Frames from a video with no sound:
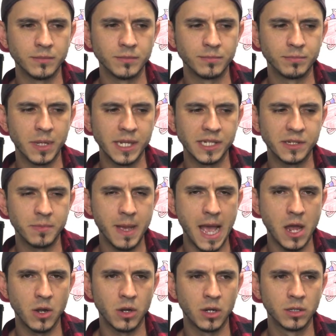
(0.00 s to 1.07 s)
based
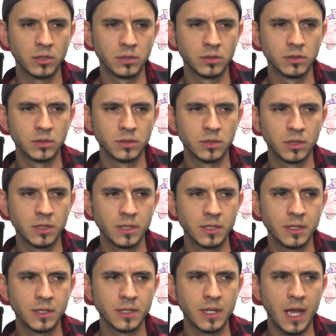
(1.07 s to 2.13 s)
batter,
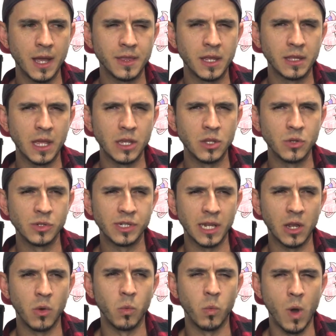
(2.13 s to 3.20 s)
I think they use
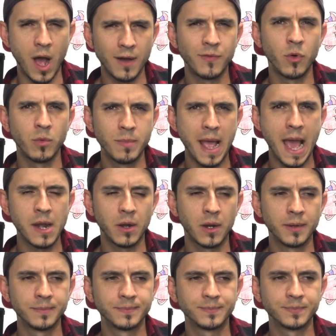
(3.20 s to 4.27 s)
like a waffle
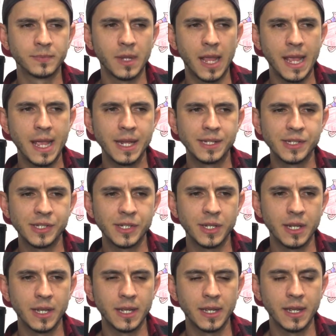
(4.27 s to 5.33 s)
batter. It's
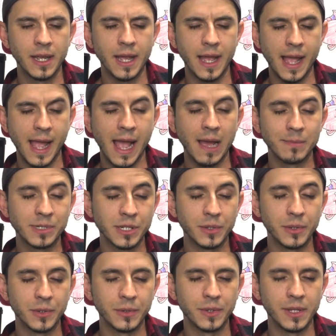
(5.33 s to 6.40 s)

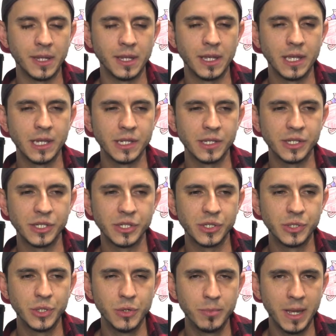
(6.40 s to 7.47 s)
absolutely
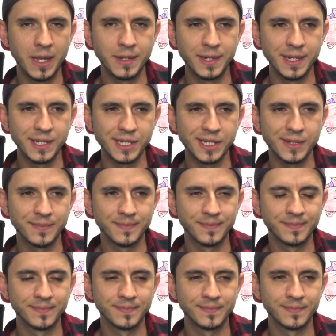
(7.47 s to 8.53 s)
stupendous.
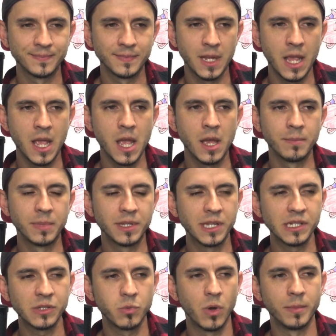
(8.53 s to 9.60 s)
But
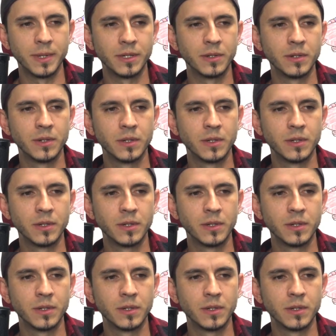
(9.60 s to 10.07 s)
this woman,